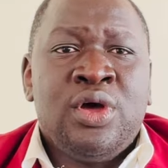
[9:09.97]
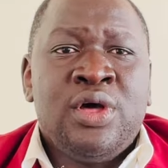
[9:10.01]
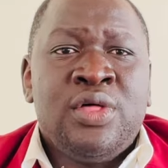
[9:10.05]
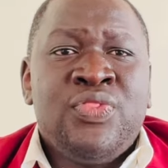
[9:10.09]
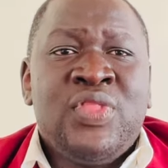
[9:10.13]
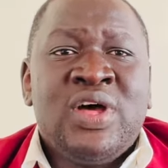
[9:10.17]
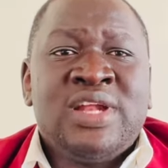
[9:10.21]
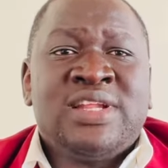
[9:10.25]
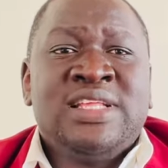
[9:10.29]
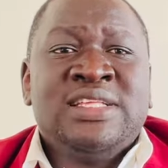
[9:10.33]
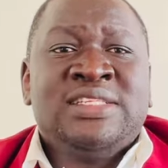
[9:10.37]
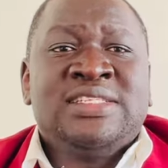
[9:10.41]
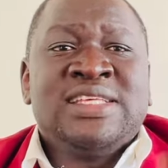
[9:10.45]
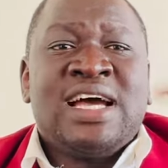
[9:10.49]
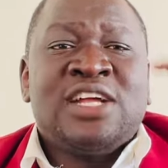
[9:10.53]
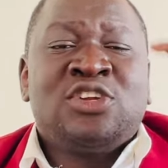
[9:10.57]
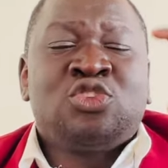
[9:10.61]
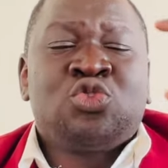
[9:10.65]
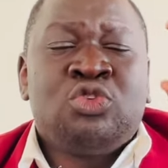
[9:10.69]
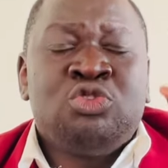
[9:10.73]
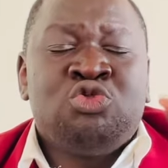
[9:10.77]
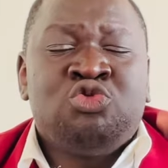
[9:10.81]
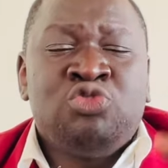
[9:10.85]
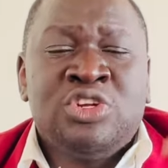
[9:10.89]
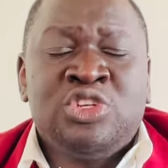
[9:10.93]
That is
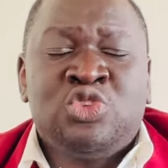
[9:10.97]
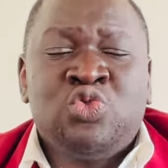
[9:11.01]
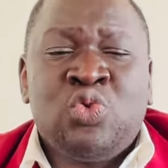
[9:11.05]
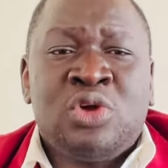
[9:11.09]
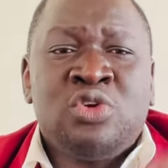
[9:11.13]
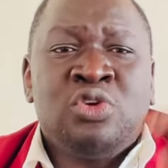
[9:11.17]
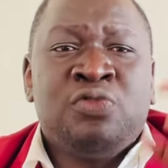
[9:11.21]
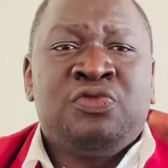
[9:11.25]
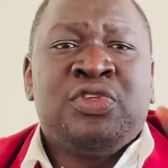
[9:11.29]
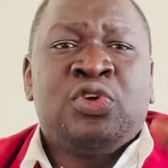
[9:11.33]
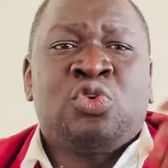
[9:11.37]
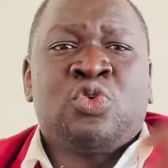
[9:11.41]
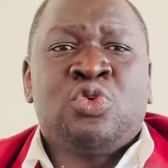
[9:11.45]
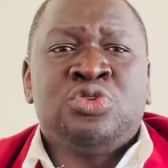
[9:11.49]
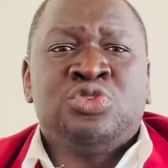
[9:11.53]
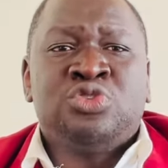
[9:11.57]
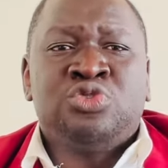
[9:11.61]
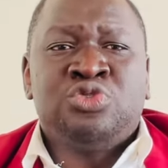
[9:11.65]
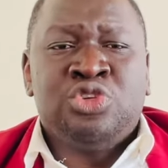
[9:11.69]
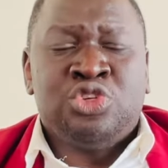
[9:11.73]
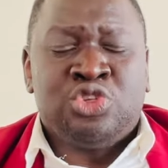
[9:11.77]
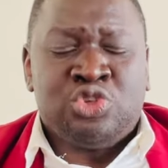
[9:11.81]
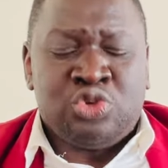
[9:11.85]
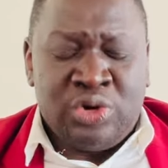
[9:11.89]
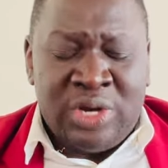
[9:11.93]
Article 21 of the
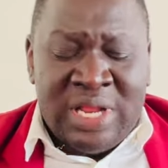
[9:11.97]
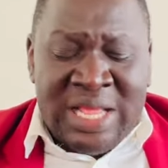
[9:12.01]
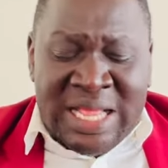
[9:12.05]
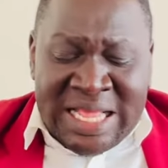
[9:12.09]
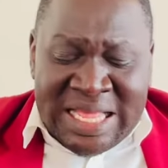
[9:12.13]
Constitution,